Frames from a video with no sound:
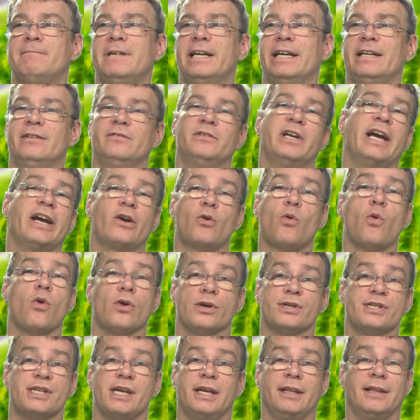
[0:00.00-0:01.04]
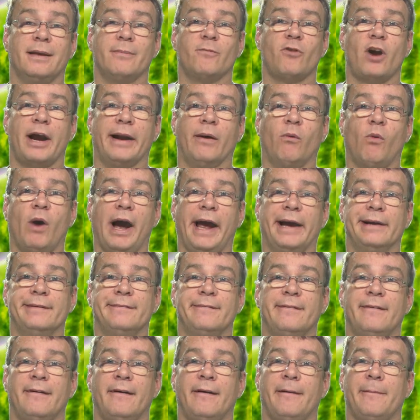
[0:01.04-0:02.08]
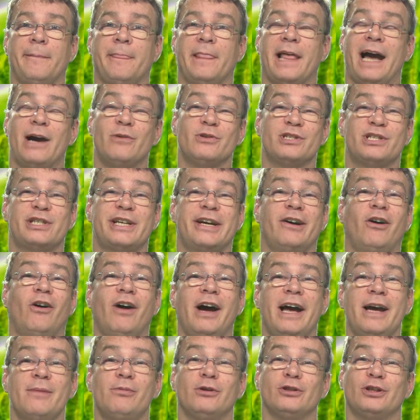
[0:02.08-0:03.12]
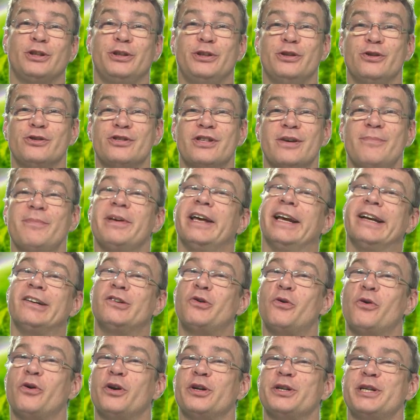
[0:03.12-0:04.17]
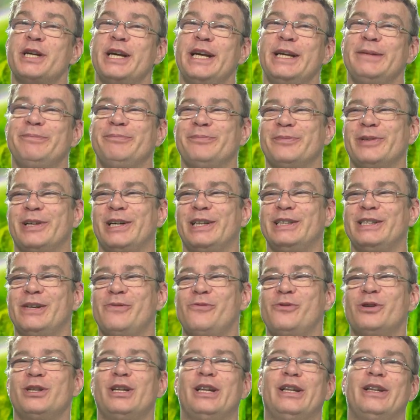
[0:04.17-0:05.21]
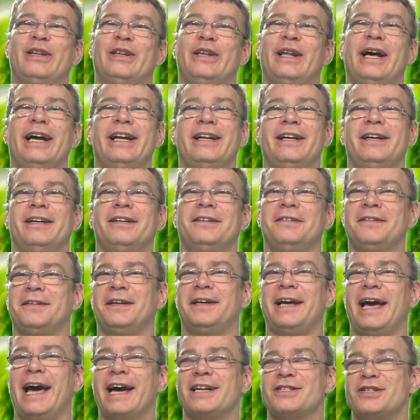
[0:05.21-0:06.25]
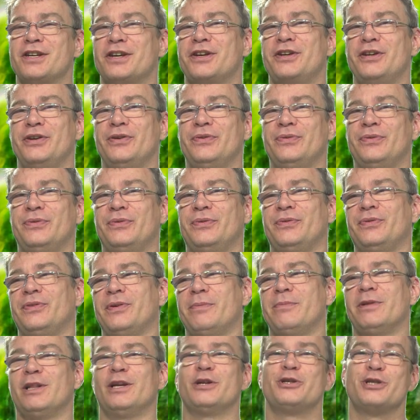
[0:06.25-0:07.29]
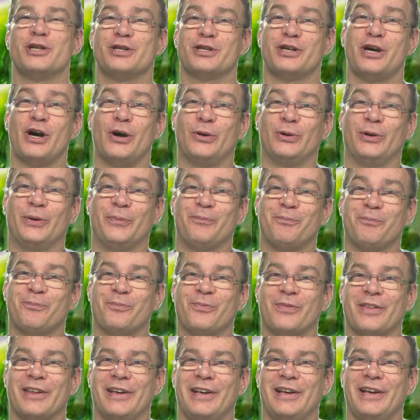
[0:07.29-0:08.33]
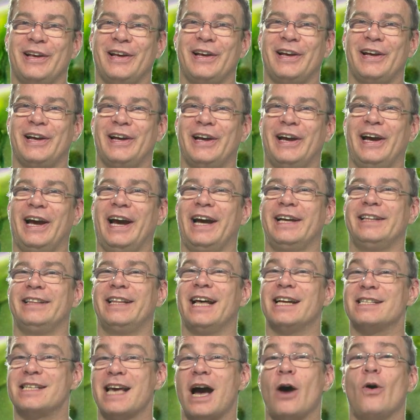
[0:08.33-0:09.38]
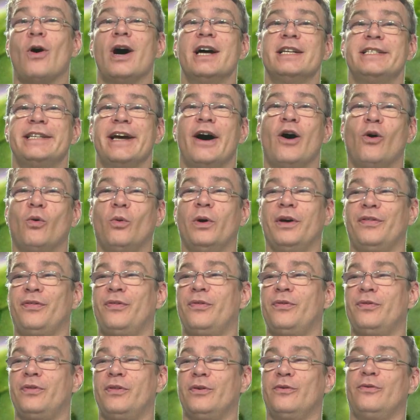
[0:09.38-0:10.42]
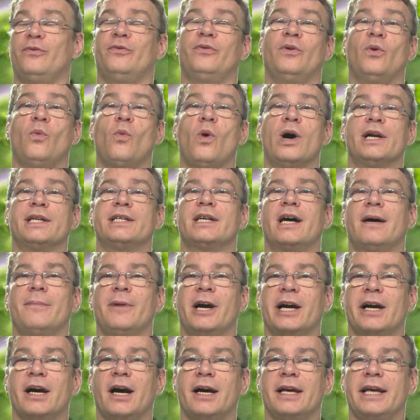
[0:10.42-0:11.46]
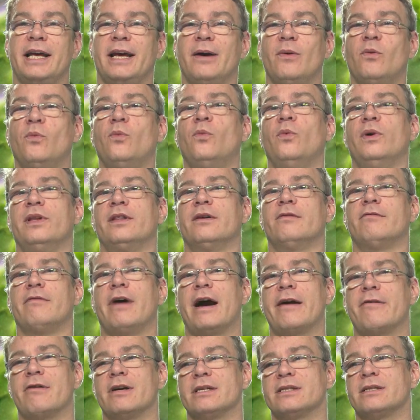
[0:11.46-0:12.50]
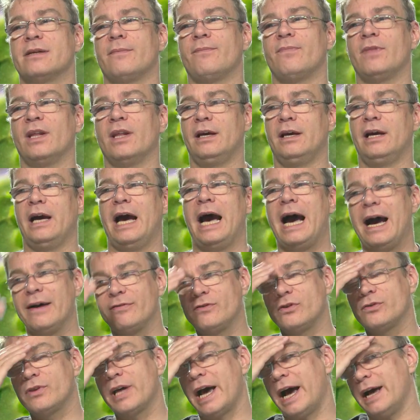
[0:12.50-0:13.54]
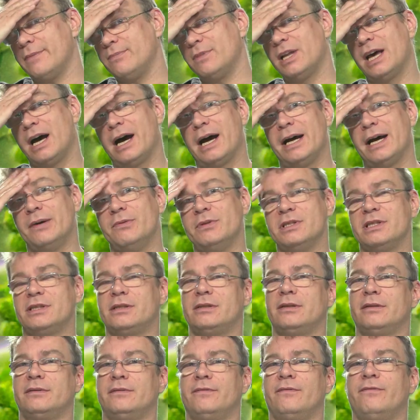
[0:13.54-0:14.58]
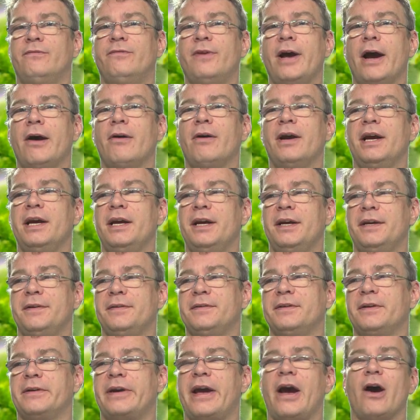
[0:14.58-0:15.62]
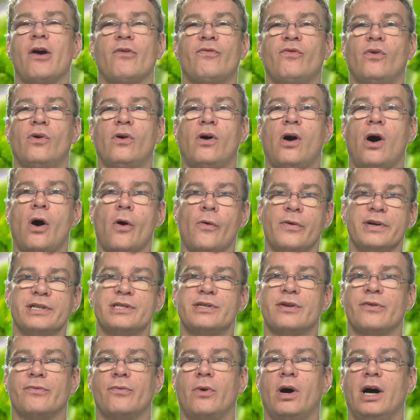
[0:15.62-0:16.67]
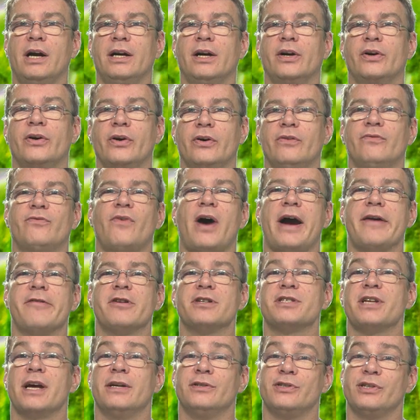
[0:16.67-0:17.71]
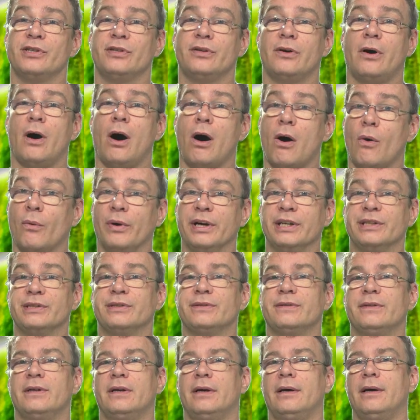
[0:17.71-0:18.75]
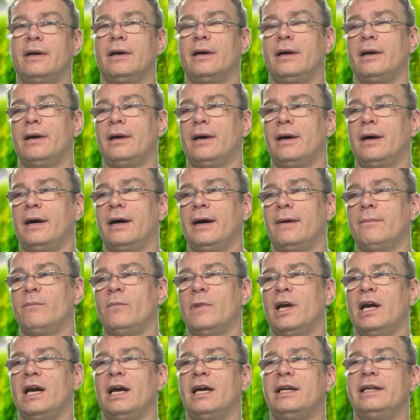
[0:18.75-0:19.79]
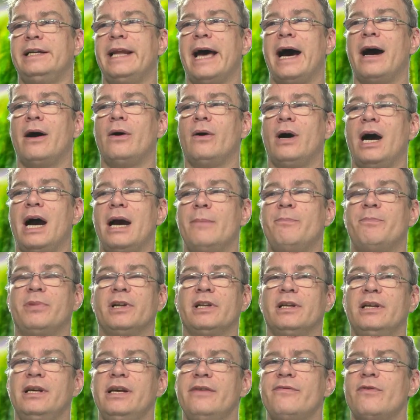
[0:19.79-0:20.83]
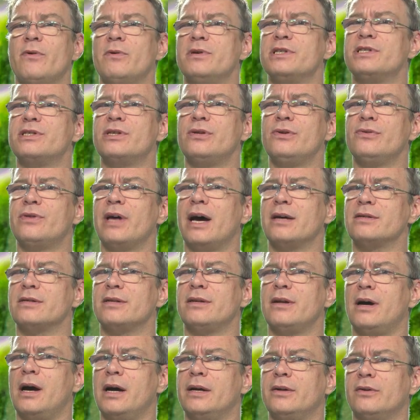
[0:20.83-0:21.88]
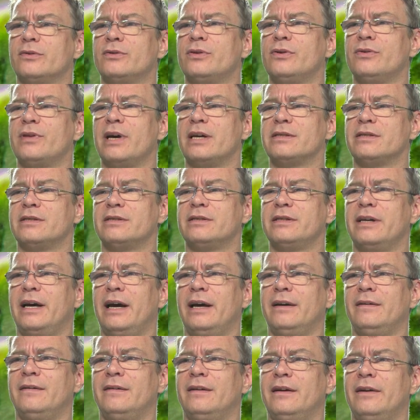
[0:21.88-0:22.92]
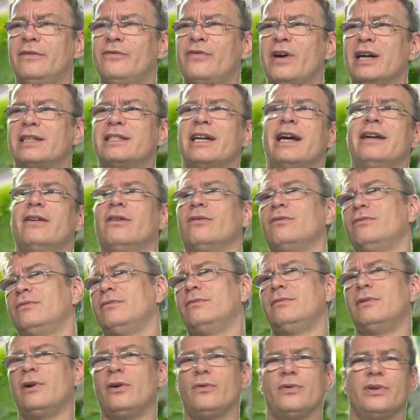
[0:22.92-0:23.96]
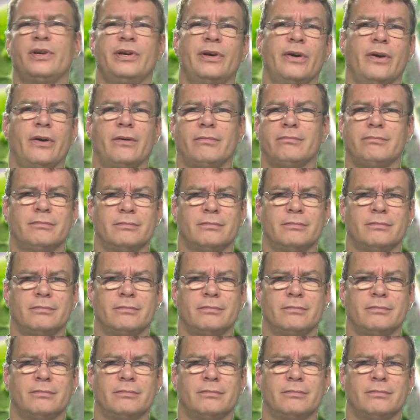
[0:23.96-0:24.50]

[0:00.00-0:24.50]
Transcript: it quarantined them right away. I was still able to use them in quarantine because it wouldn't let it execute the malicious code. And that's how I dealt with the one time I got hit with a virus. After that, I was very careful always to run a good virus engine, always. Now, I believe it was 2009 or 2010. In fact, I don't know the year.